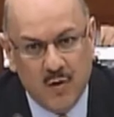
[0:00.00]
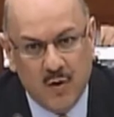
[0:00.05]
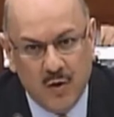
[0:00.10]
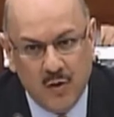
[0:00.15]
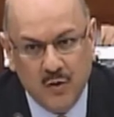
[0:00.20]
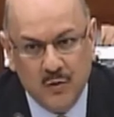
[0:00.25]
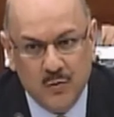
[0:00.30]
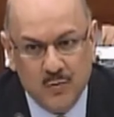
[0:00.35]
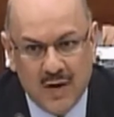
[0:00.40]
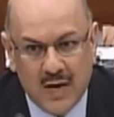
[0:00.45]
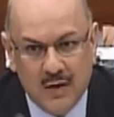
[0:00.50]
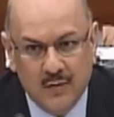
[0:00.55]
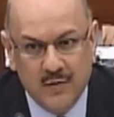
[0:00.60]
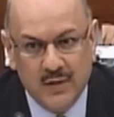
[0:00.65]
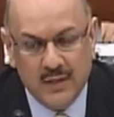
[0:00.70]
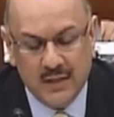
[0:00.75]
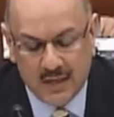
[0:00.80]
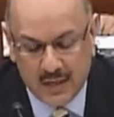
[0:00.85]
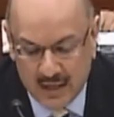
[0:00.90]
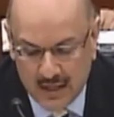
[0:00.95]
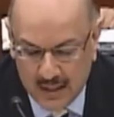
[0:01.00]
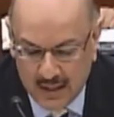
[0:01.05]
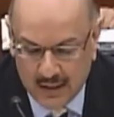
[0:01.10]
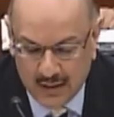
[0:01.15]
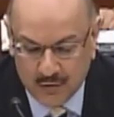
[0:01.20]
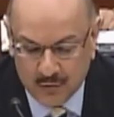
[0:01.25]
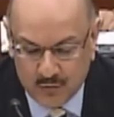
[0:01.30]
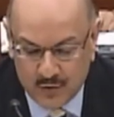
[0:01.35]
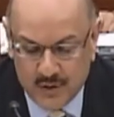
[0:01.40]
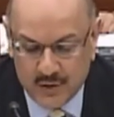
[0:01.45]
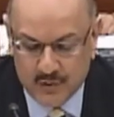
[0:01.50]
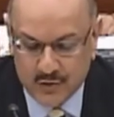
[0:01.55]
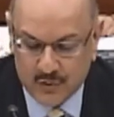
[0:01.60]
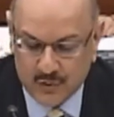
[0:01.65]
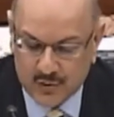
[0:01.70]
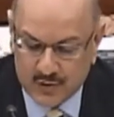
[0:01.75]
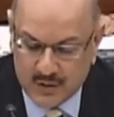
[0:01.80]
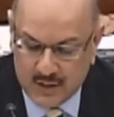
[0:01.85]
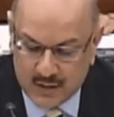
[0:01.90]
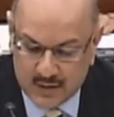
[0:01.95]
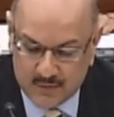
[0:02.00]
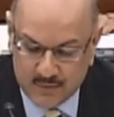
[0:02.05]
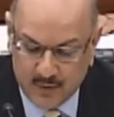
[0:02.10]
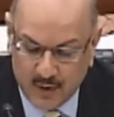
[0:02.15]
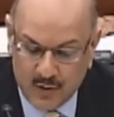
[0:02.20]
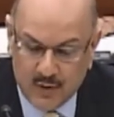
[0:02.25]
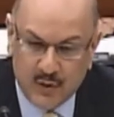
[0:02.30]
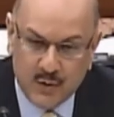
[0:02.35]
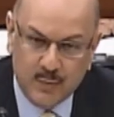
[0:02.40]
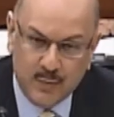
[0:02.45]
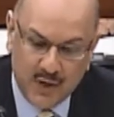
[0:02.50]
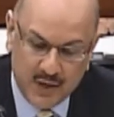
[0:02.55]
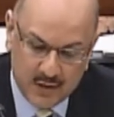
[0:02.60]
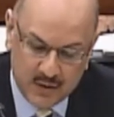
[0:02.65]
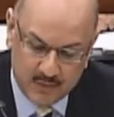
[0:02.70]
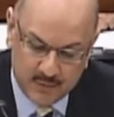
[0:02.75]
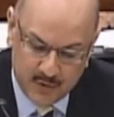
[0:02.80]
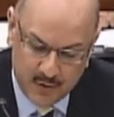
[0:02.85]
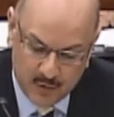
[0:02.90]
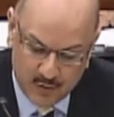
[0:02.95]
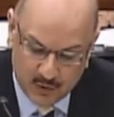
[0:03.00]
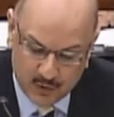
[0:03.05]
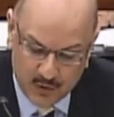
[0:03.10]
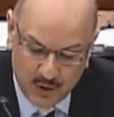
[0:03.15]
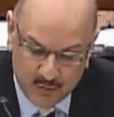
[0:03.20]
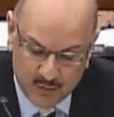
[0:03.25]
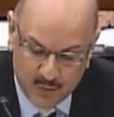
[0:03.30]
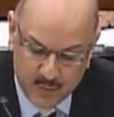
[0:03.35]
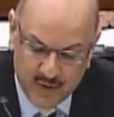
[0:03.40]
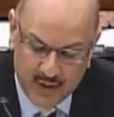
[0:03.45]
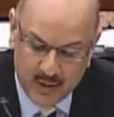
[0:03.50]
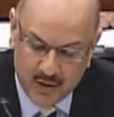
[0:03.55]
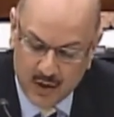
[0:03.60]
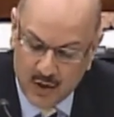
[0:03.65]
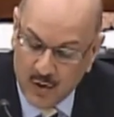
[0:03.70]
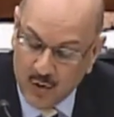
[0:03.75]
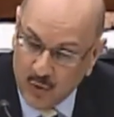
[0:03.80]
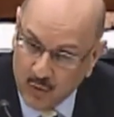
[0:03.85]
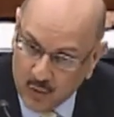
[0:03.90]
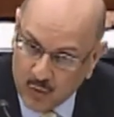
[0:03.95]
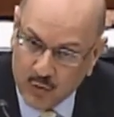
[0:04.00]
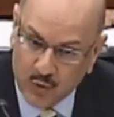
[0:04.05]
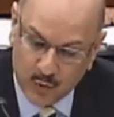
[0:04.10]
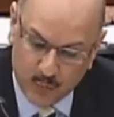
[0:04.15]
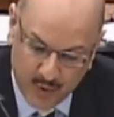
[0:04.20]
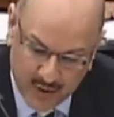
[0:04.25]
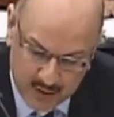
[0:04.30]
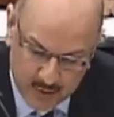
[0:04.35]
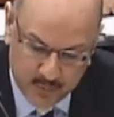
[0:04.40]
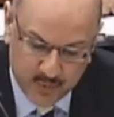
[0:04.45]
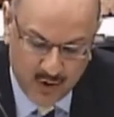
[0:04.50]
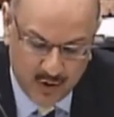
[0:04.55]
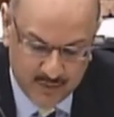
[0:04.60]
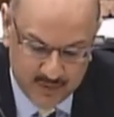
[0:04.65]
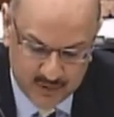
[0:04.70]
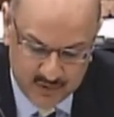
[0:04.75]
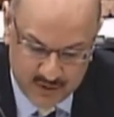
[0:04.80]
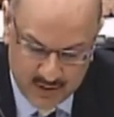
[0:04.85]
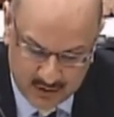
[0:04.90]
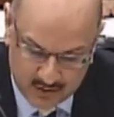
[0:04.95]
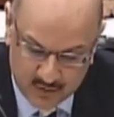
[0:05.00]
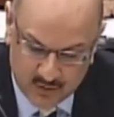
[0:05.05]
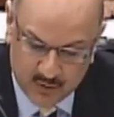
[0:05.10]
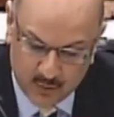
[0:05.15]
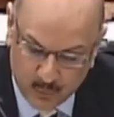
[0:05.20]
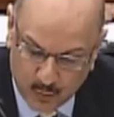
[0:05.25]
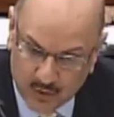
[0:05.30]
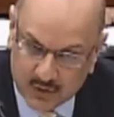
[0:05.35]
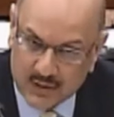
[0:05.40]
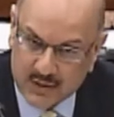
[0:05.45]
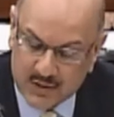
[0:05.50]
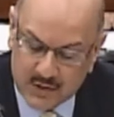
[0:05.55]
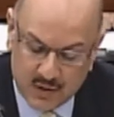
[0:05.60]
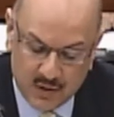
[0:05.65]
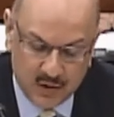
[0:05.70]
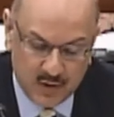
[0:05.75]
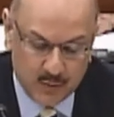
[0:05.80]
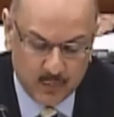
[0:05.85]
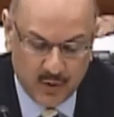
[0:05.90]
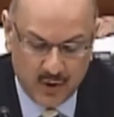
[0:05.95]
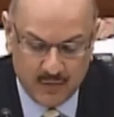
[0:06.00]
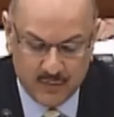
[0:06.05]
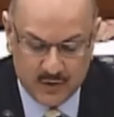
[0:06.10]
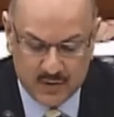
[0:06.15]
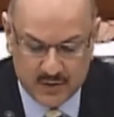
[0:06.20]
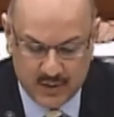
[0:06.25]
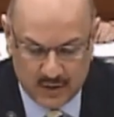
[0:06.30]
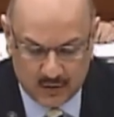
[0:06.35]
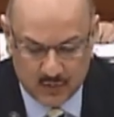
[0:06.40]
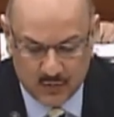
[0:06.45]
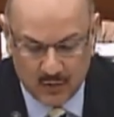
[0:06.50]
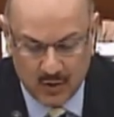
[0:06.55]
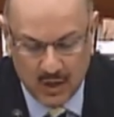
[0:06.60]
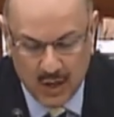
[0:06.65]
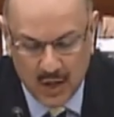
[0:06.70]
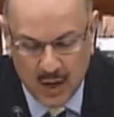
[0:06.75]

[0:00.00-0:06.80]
all grounded in research that's funded by the federal government or by the private sector, the work that's done in the private sector.